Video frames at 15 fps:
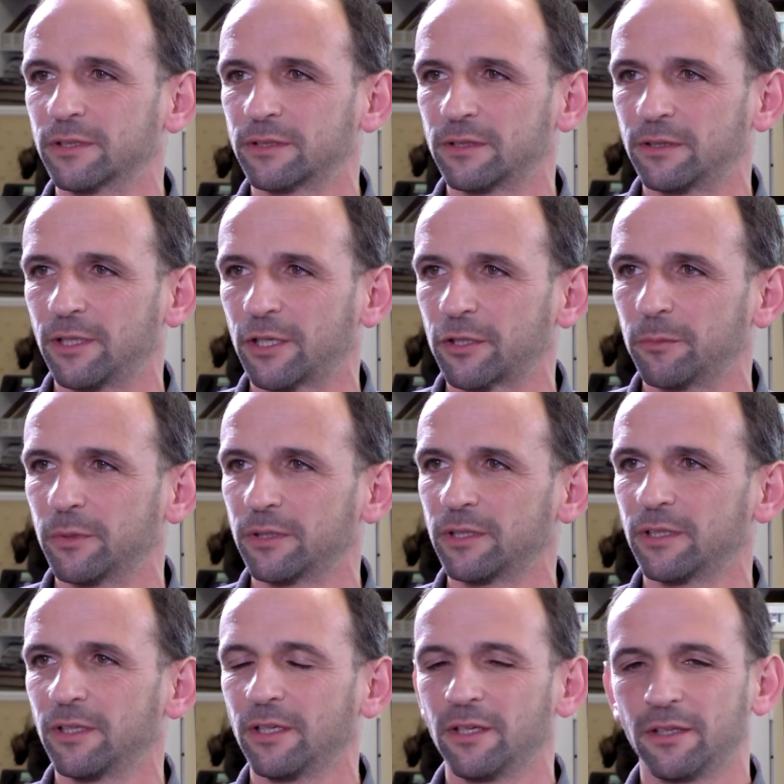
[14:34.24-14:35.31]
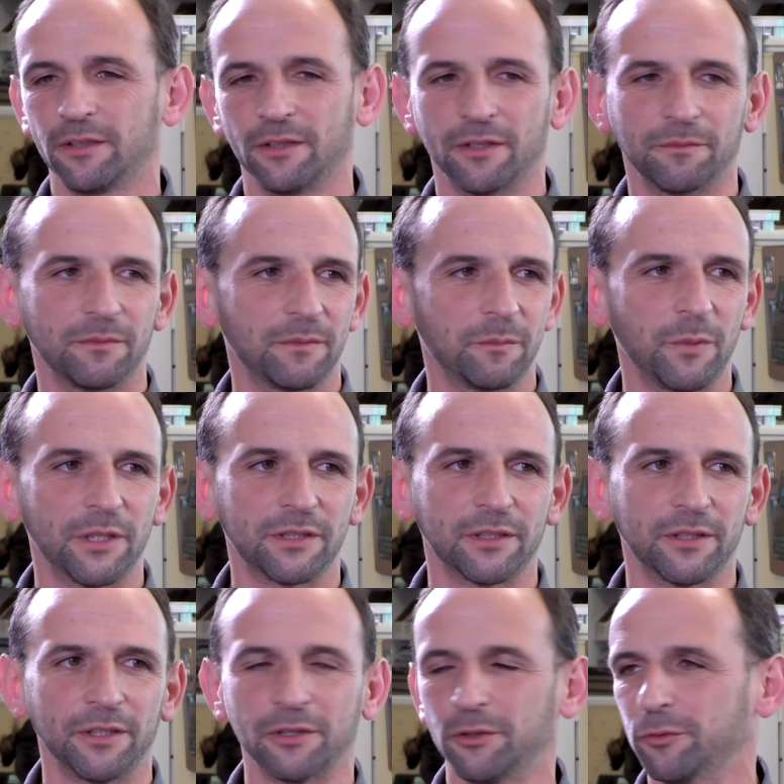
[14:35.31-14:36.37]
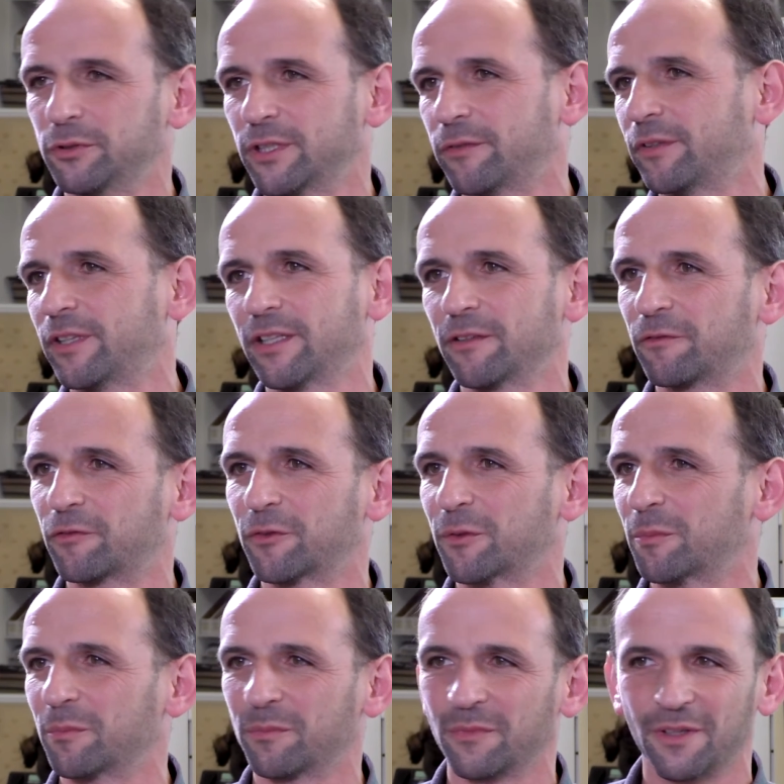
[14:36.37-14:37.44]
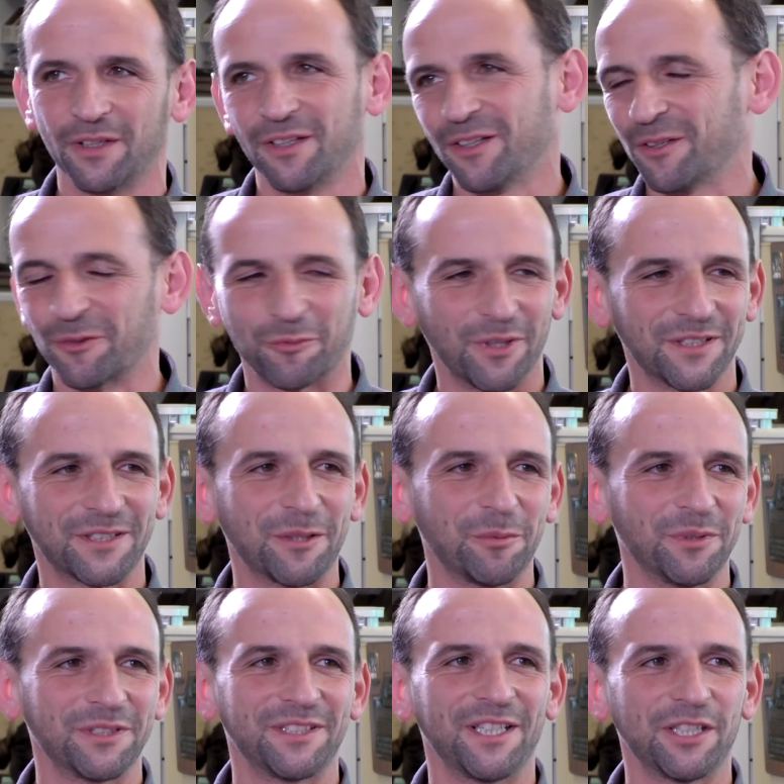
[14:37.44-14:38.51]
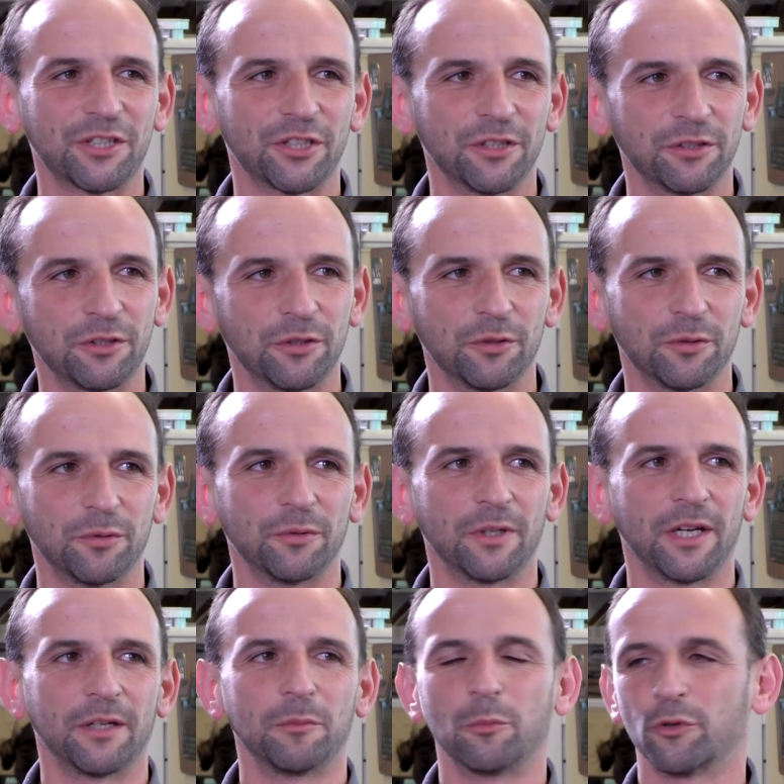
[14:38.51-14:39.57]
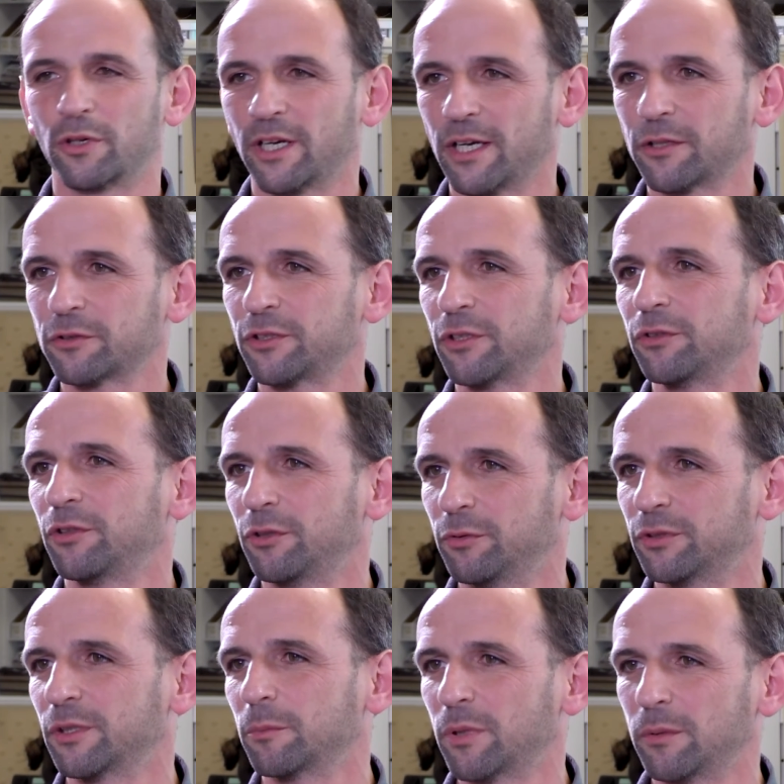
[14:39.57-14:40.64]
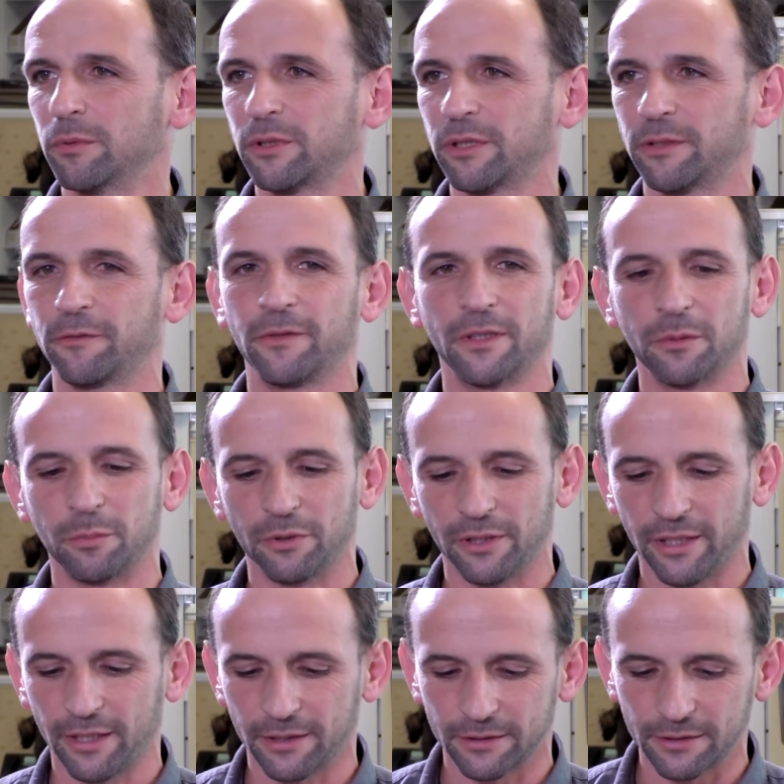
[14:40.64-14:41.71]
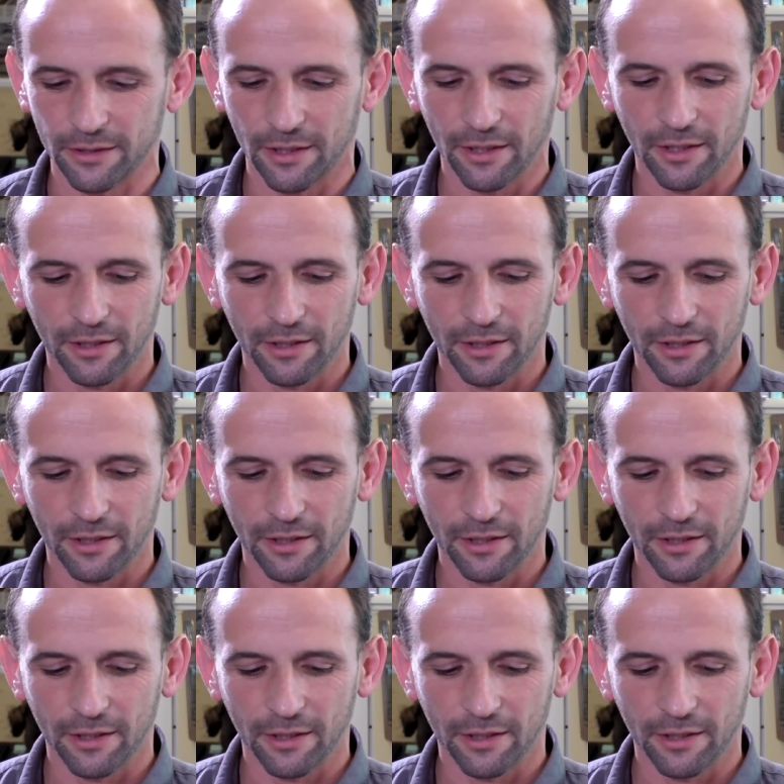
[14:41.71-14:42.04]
this document that basically includes everything from rent stabilization to kind of more housing to using publicly available lands.